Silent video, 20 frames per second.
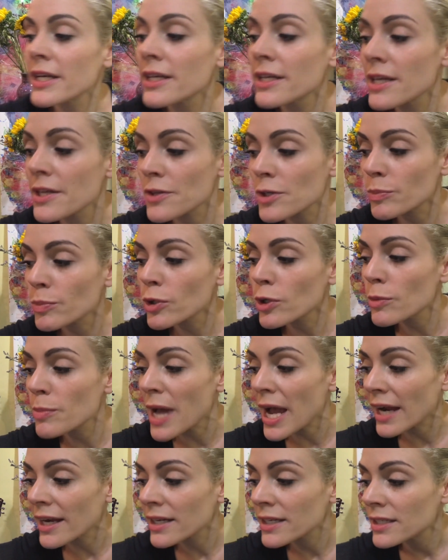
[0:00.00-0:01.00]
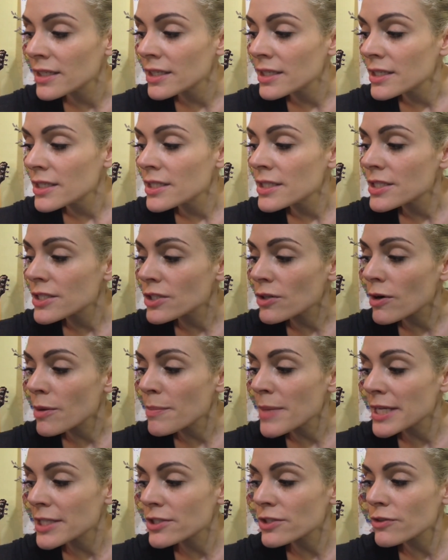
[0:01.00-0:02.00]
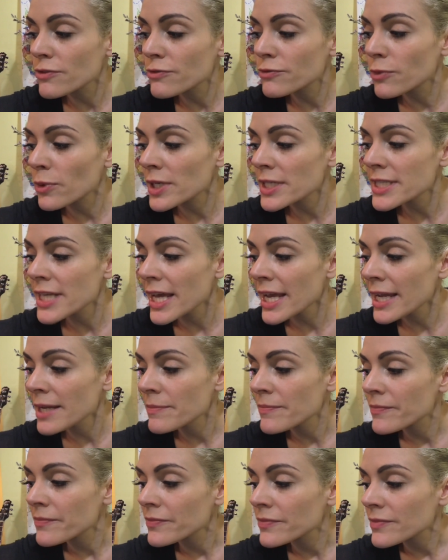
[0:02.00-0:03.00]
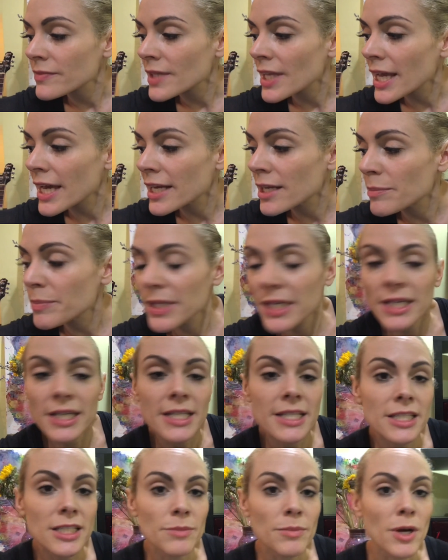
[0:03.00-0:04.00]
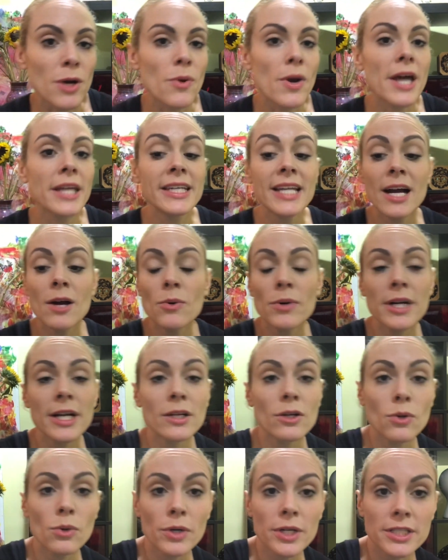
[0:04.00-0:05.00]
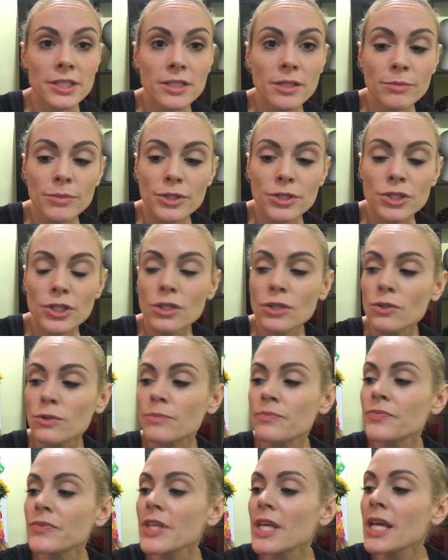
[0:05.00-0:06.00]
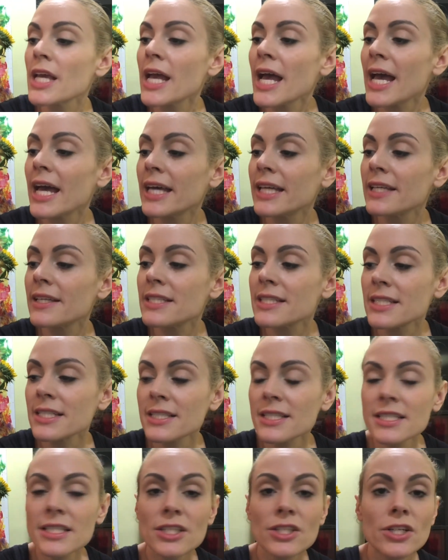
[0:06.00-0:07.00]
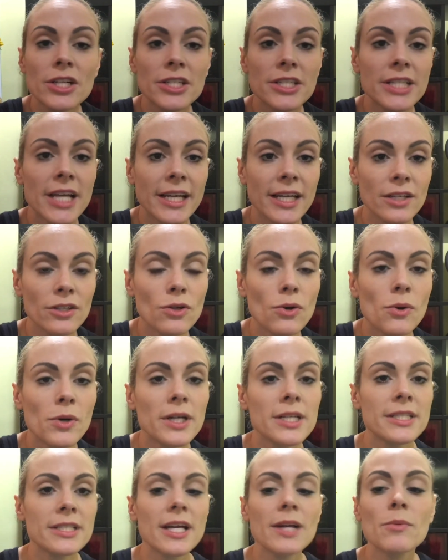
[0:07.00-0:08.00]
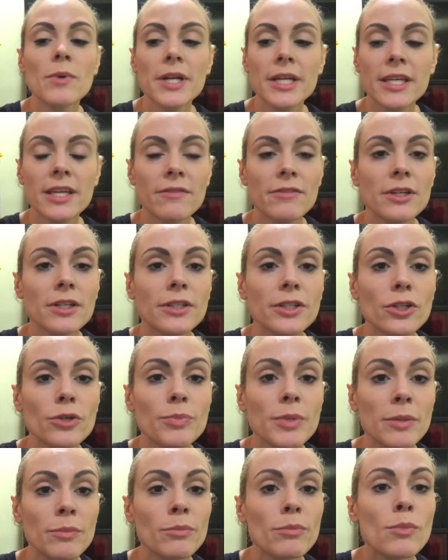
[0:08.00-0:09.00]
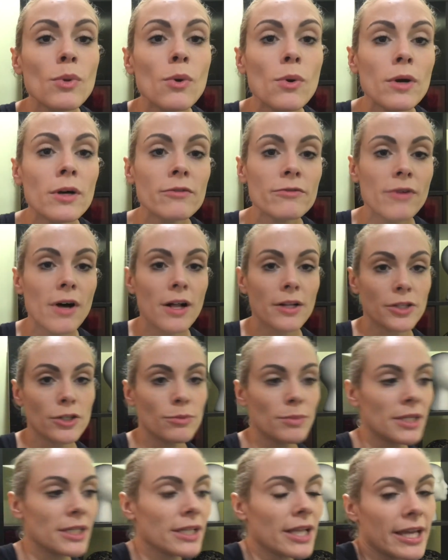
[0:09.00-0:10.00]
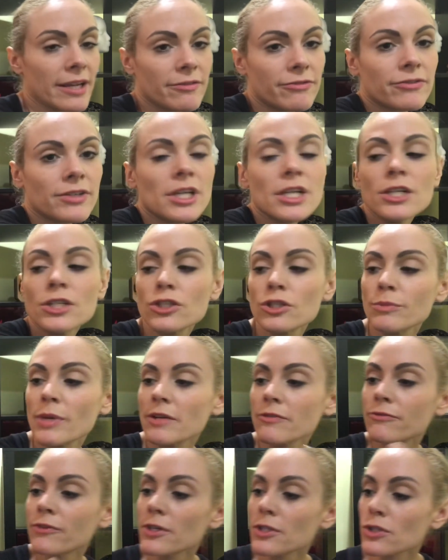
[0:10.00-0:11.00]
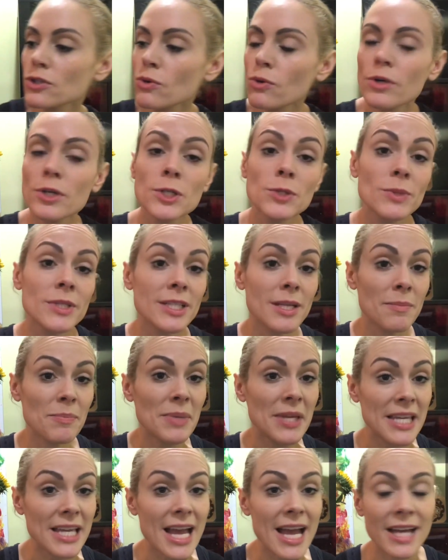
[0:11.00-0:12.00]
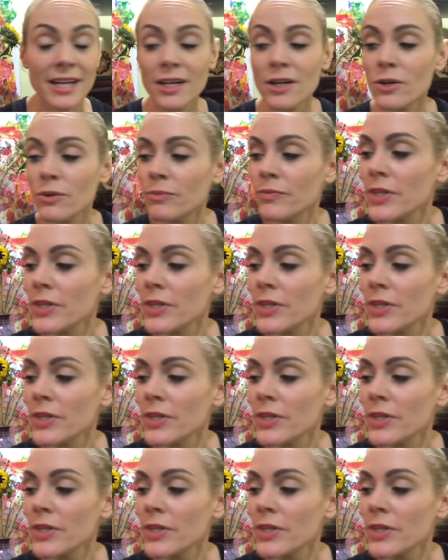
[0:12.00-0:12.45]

And another pullback. So a mezzo forte and a pianissimo. And now we're at chorus number two. And since this is our second chorus, I wanna give it a little bit more volume in life. So my first chorus was at piano.